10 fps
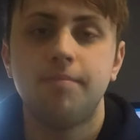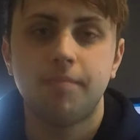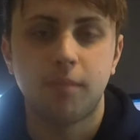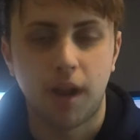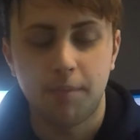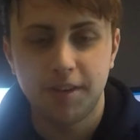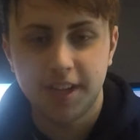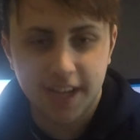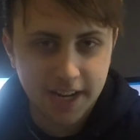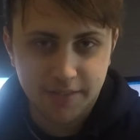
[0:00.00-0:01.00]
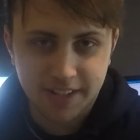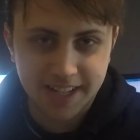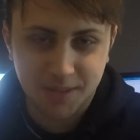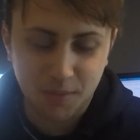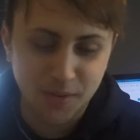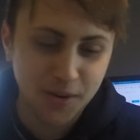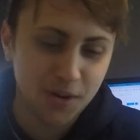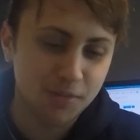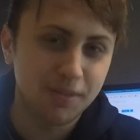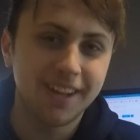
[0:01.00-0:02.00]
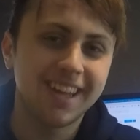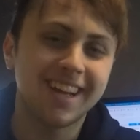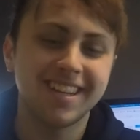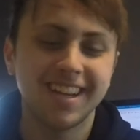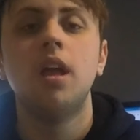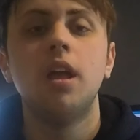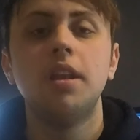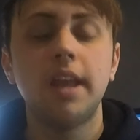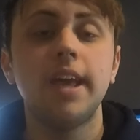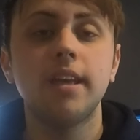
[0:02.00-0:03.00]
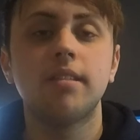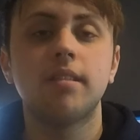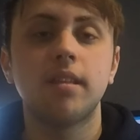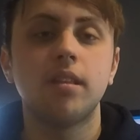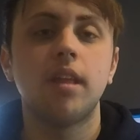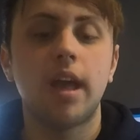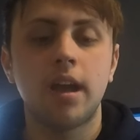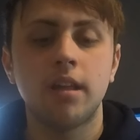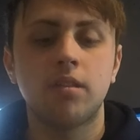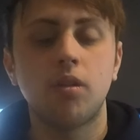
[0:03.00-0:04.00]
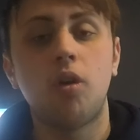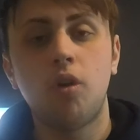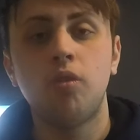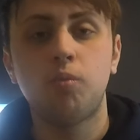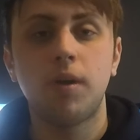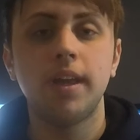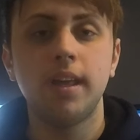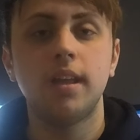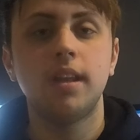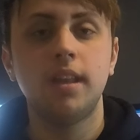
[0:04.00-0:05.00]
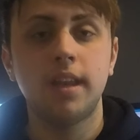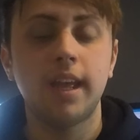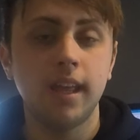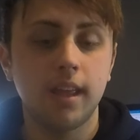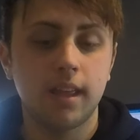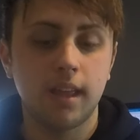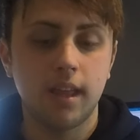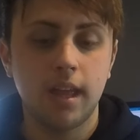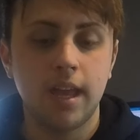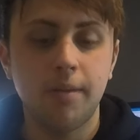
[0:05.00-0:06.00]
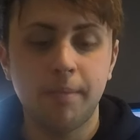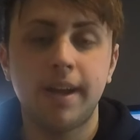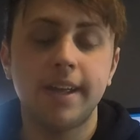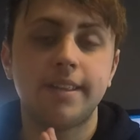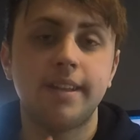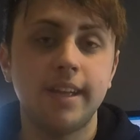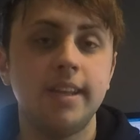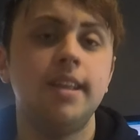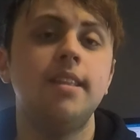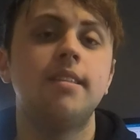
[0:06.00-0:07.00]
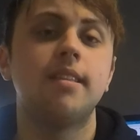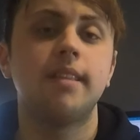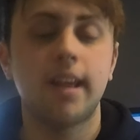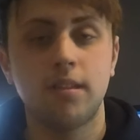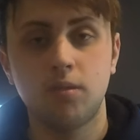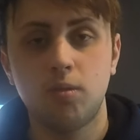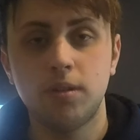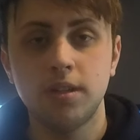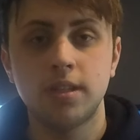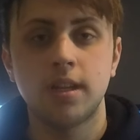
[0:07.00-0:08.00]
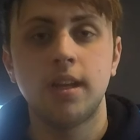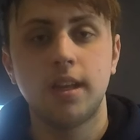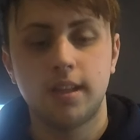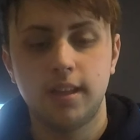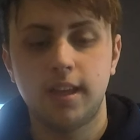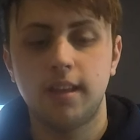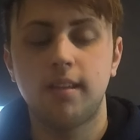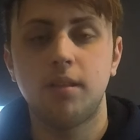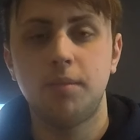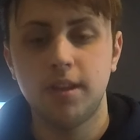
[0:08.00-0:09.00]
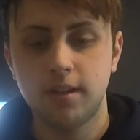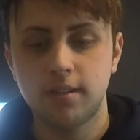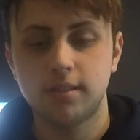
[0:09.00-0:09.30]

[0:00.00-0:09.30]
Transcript: well, I mean, you can't have a list without OffWhite, can you? Next is the OffWhite Night Air Max 90s Desert Ores. See them here.